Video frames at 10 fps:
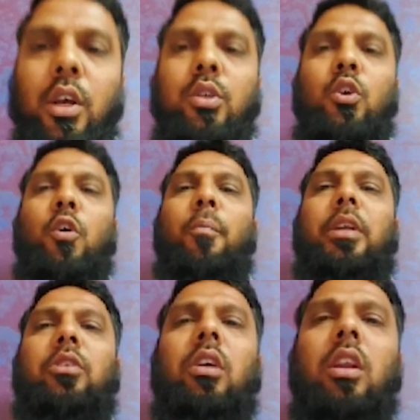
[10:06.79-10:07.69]
So
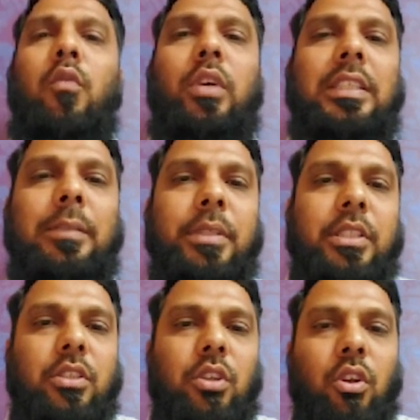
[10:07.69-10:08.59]
Majorana 1 chip
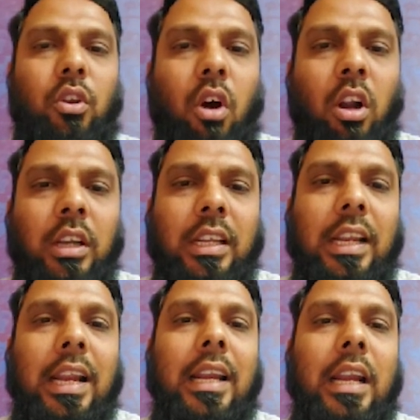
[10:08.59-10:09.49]
is not
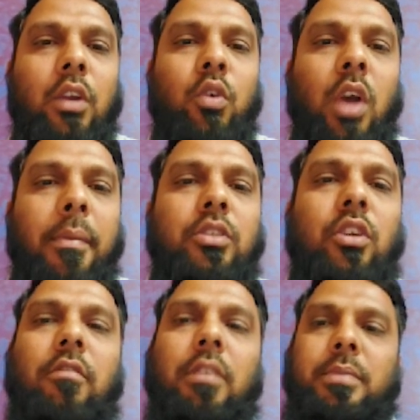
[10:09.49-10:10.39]
related to
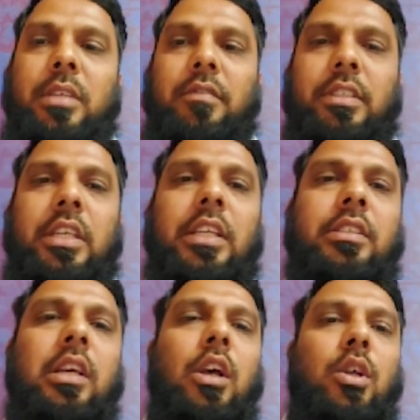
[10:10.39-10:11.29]
Amazon Web
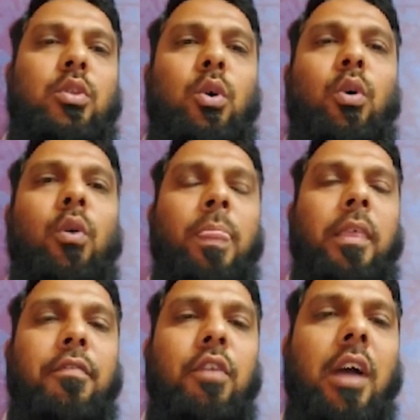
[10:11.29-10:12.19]
Services. So
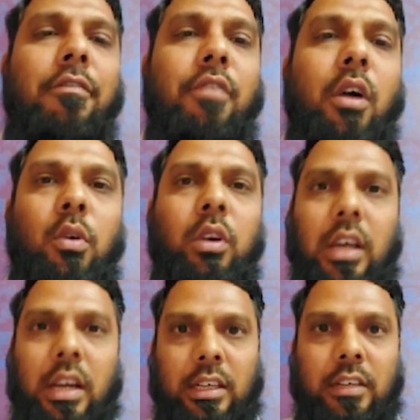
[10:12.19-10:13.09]
if you have followed
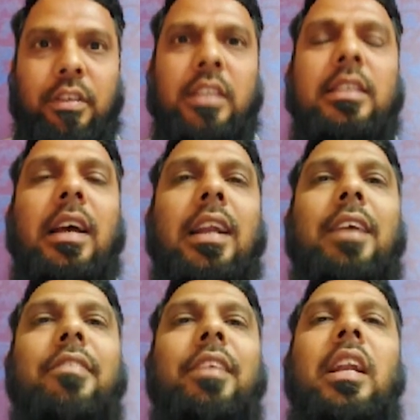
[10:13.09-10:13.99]
current affairs,
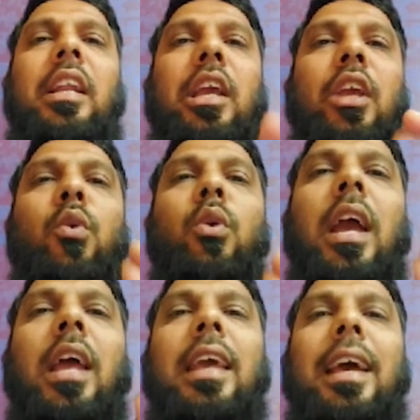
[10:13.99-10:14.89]
definitely you
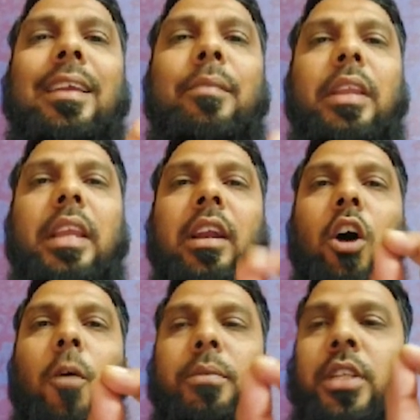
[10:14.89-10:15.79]
can eliminate
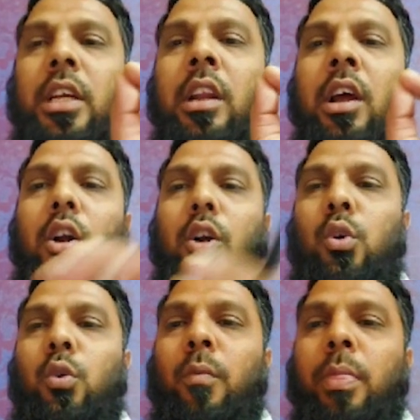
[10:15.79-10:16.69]
option
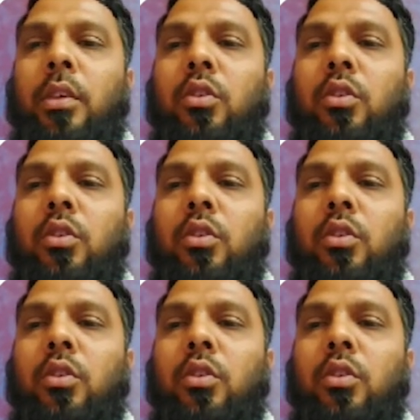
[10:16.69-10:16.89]
2.